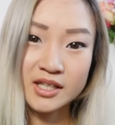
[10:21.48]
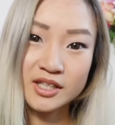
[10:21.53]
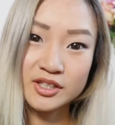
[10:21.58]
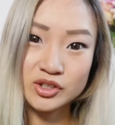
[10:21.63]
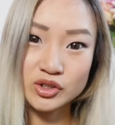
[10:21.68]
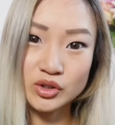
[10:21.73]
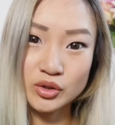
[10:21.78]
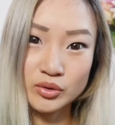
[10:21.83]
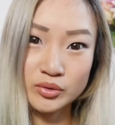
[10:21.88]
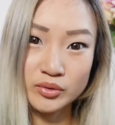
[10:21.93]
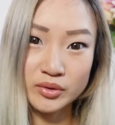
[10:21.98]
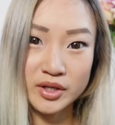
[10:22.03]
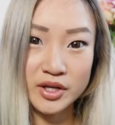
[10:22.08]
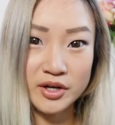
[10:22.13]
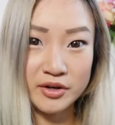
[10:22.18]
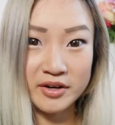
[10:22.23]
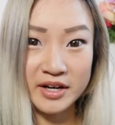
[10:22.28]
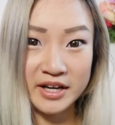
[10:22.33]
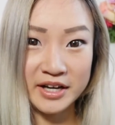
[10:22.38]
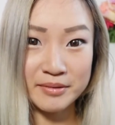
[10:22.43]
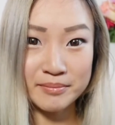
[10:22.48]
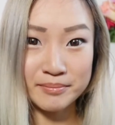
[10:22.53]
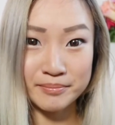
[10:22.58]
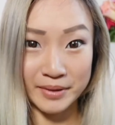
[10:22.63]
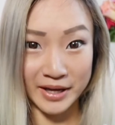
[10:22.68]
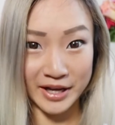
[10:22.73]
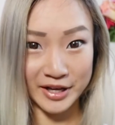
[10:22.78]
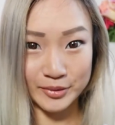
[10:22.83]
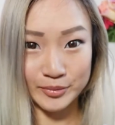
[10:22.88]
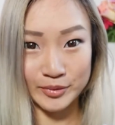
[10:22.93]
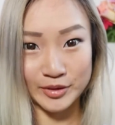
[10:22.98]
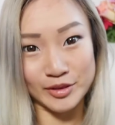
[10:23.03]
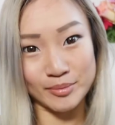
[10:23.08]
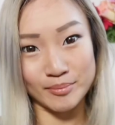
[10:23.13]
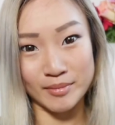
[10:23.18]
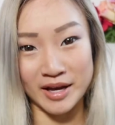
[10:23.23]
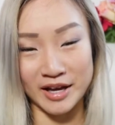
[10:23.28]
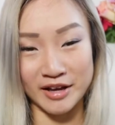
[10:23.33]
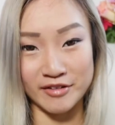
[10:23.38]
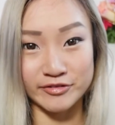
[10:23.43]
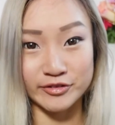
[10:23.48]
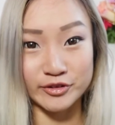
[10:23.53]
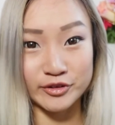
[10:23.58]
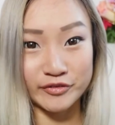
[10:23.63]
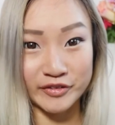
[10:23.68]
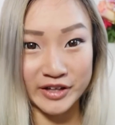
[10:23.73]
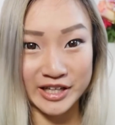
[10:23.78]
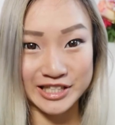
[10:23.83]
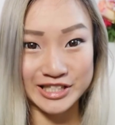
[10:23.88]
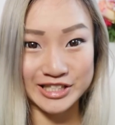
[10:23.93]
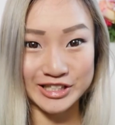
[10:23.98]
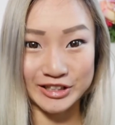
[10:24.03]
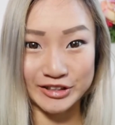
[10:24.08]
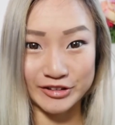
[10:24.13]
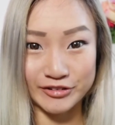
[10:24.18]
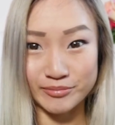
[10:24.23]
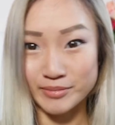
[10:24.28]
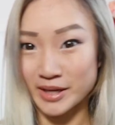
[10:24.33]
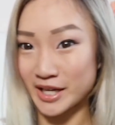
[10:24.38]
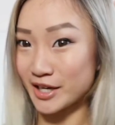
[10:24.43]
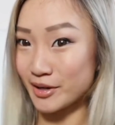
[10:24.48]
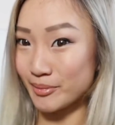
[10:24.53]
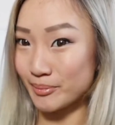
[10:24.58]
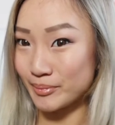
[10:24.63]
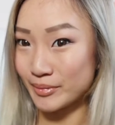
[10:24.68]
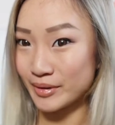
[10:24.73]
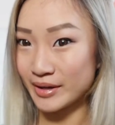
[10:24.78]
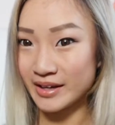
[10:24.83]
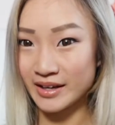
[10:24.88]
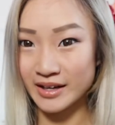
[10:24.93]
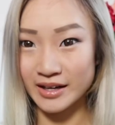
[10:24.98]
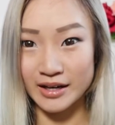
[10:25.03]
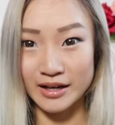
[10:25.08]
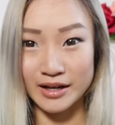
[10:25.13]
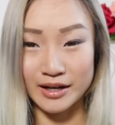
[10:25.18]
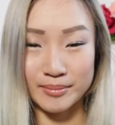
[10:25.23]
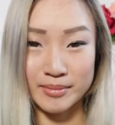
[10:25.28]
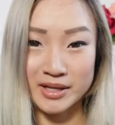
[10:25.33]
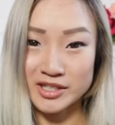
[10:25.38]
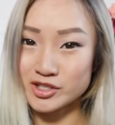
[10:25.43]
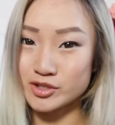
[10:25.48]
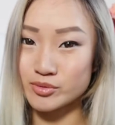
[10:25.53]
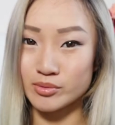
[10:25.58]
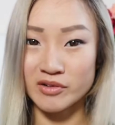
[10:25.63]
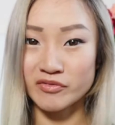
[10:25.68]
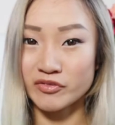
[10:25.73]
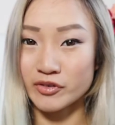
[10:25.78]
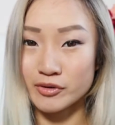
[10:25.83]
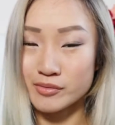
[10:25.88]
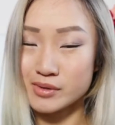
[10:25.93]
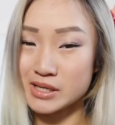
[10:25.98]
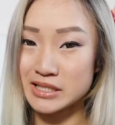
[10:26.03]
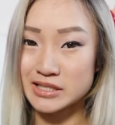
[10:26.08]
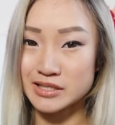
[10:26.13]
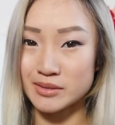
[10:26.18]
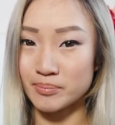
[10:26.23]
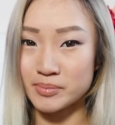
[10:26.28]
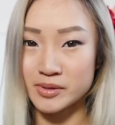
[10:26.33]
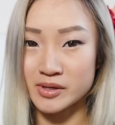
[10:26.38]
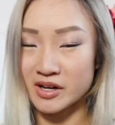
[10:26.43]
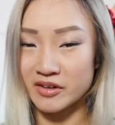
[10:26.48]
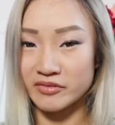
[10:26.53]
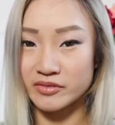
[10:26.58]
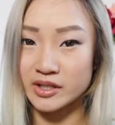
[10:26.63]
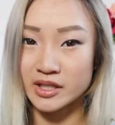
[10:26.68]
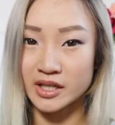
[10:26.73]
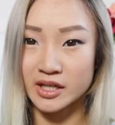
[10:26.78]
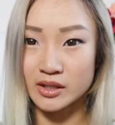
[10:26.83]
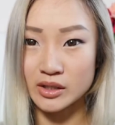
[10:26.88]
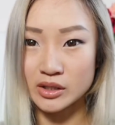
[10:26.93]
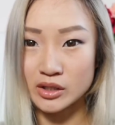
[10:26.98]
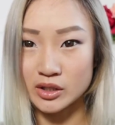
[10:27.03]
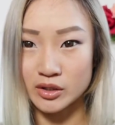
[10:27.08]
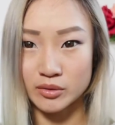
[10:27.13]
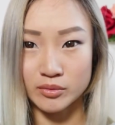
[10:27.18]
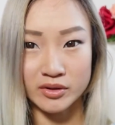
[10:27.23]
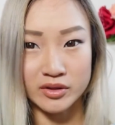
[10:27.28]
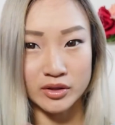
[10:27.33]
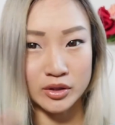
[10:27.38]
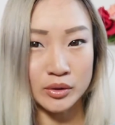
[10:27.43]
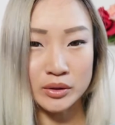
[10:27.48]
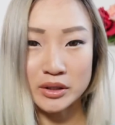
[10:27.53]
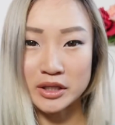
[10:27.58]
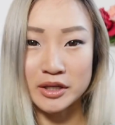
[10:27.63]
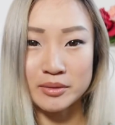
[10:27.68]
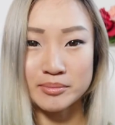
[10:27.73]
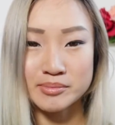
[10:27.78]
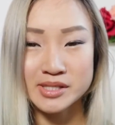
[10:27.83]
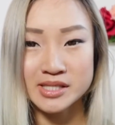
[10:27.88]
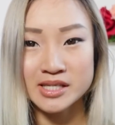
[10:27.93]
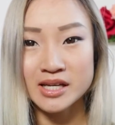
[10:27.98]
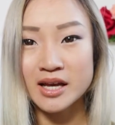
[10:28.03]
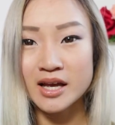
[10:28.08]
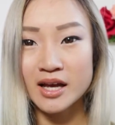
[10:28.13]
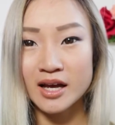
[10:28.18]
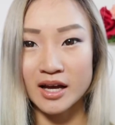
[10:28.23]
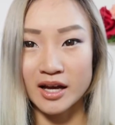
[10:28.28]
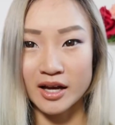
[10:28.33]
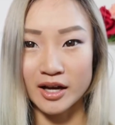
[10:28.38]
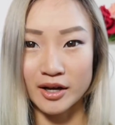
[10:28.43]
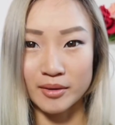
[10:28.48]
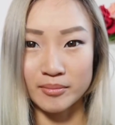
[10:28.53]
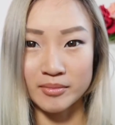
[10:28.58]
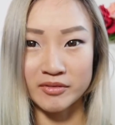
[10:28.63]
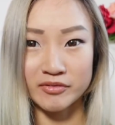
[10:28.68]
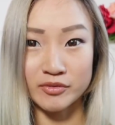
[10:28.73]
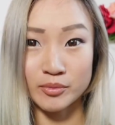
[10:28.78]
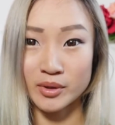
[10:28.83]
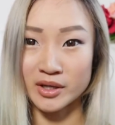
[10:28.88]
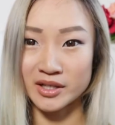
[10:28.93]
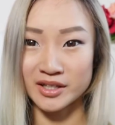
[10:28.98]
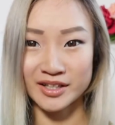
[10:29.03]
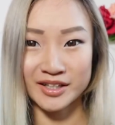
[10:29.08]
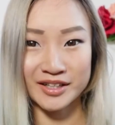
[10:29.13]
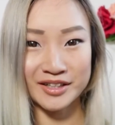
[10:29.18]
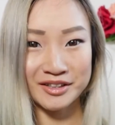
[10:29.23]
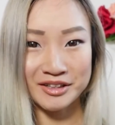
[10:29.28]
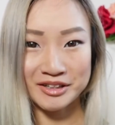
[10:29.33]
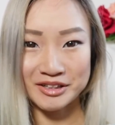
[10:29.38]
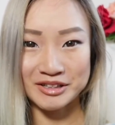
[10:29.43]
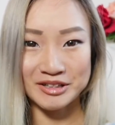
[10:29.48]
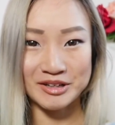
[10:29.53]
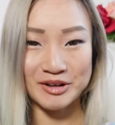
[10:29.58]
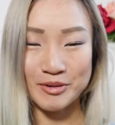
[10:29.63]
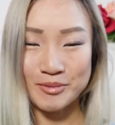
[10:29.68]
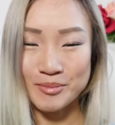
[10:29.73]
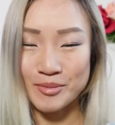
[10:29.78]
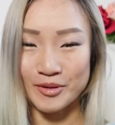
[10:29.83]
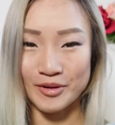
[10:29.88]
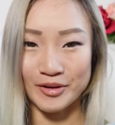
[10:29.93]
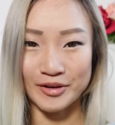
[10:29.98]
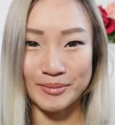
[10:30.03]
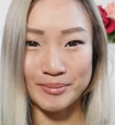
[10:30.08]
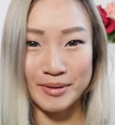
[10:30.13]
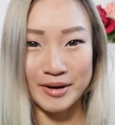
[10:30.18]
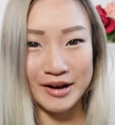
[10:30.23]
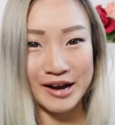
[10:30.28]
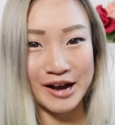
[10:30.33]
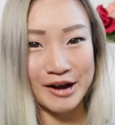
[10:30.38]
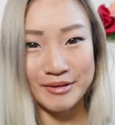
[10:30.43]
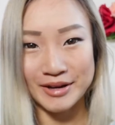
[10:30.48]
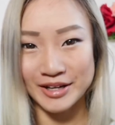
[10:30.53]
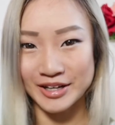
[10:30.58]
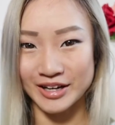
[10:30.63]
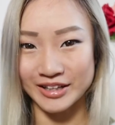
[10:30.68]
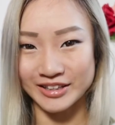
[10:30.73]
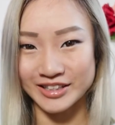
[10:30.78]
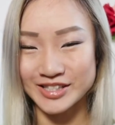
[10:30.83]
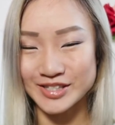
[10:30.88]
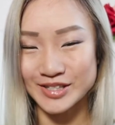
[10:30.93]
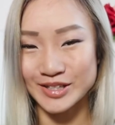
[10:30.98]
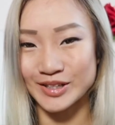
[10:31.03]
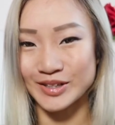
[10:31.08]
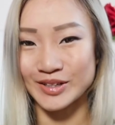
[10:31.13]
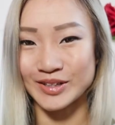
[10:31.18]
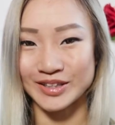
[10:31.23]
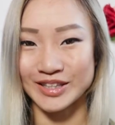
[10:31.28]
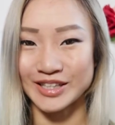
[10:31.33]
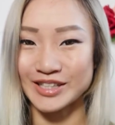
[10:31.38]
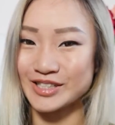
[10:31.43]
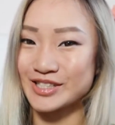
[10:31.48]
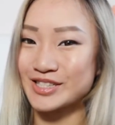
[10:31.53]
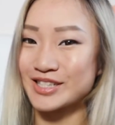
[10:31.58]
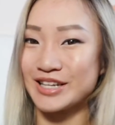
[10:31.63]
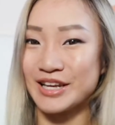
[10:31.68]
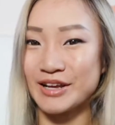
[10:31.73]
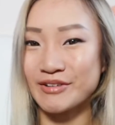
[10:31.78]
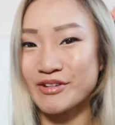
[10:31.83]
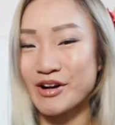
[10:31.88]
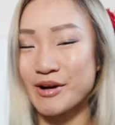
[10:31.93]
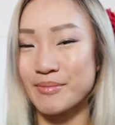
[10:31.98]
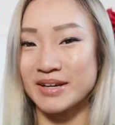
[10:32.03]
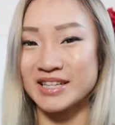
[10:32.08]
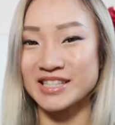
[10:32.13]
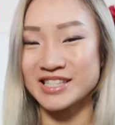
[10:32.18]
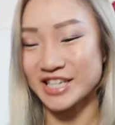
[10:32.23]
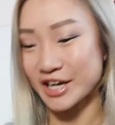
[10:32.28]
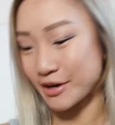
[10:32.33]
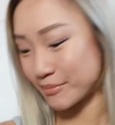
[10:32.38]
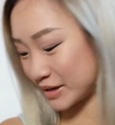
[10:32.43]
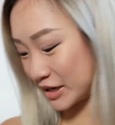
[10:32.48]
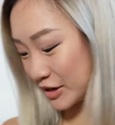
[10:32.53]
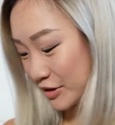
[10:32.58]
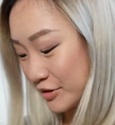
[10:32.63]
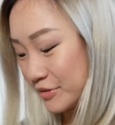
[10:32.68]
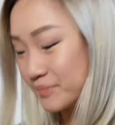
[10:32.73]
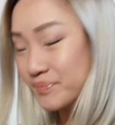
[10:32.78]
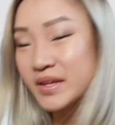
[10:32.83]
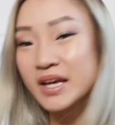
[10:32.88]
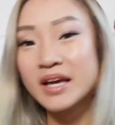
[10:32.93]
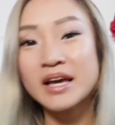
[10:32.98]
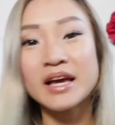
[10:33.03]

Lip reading: So here I am back with my full face of makeup. I just went for a really simple everyday look with nude lips. If you want to know more about how I got this look, then just leave comments down below.